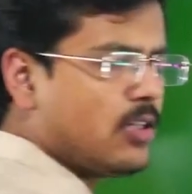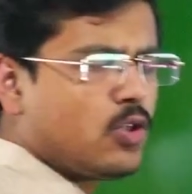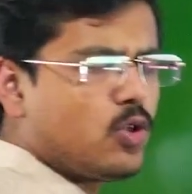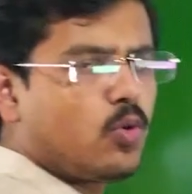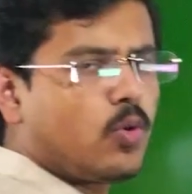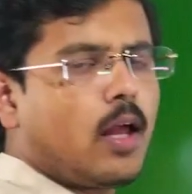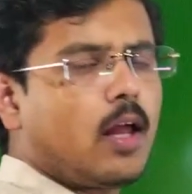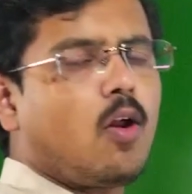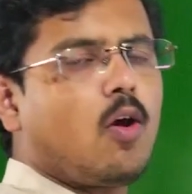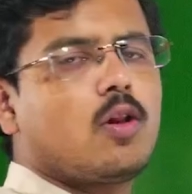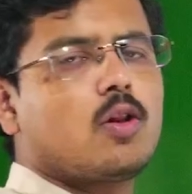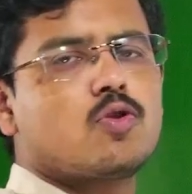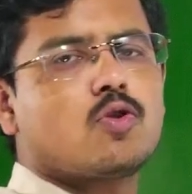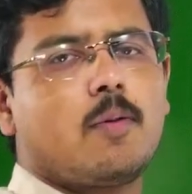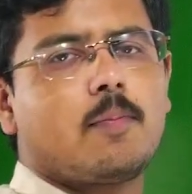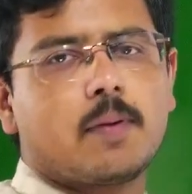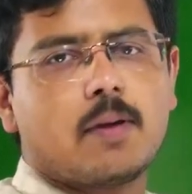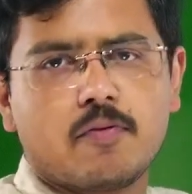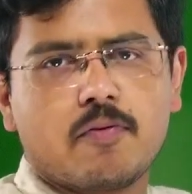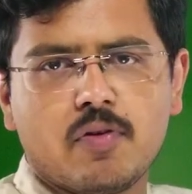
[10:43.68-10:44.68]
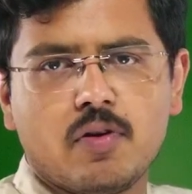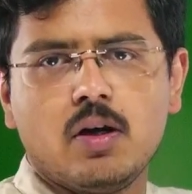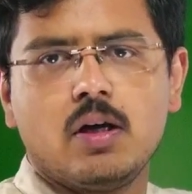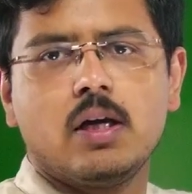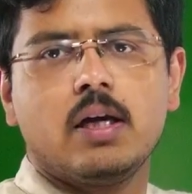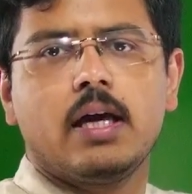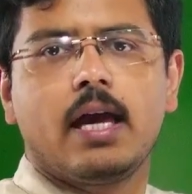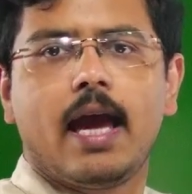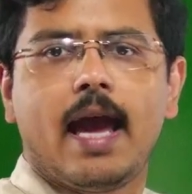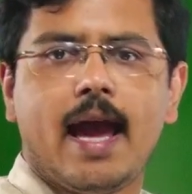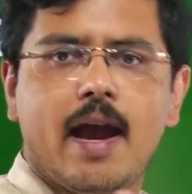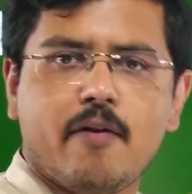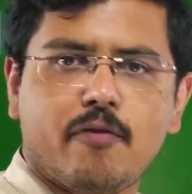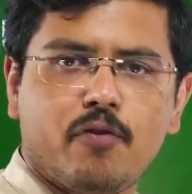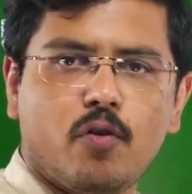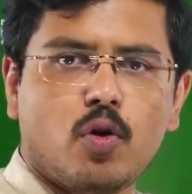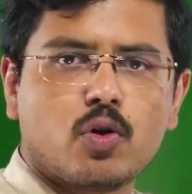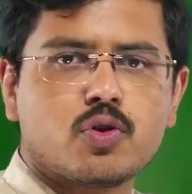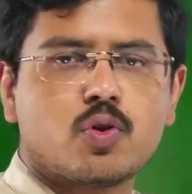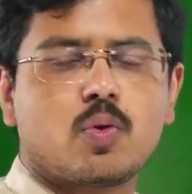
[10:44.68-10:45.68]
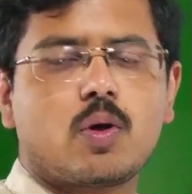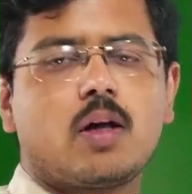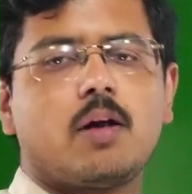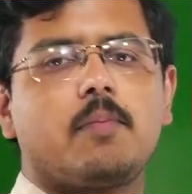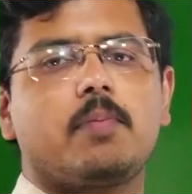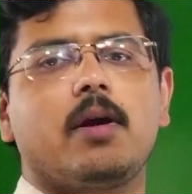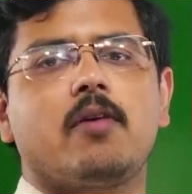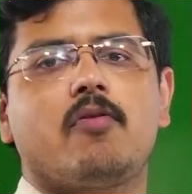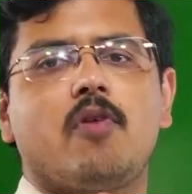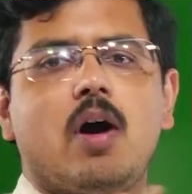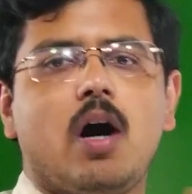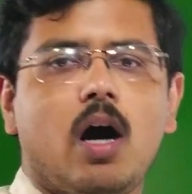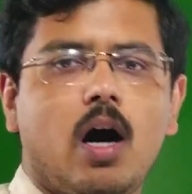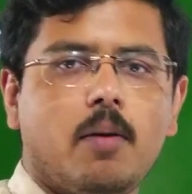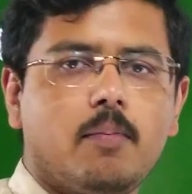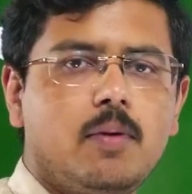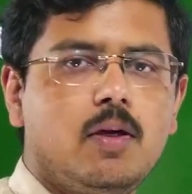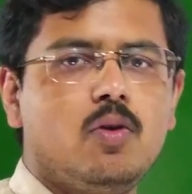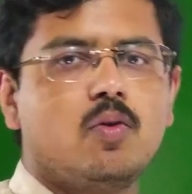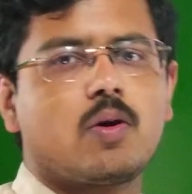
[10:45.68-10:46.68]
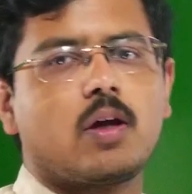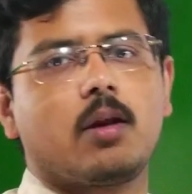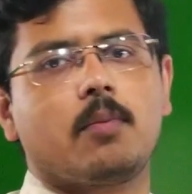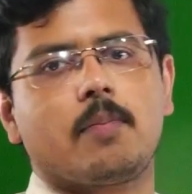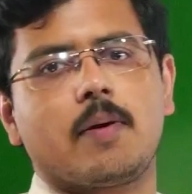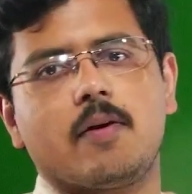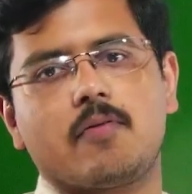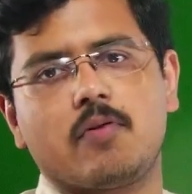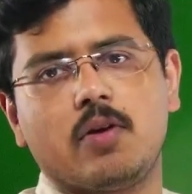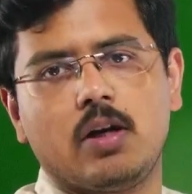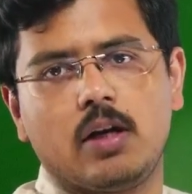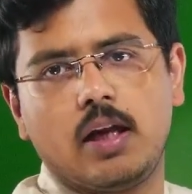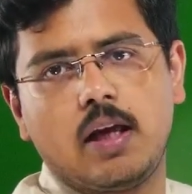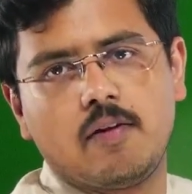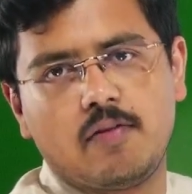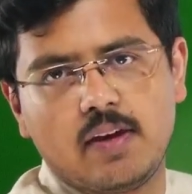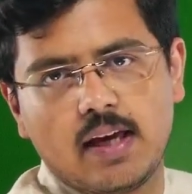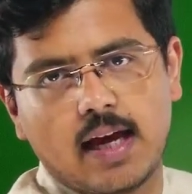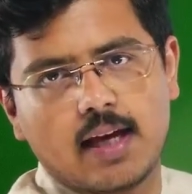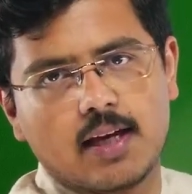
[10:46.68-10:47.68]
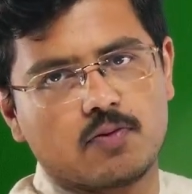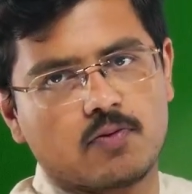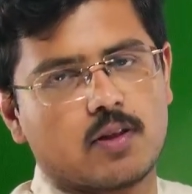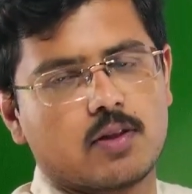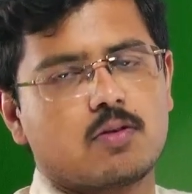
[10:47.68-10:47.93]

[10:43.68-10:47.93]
you can also appear for Air Force, you can appear for Army, you can appear for Navy as well.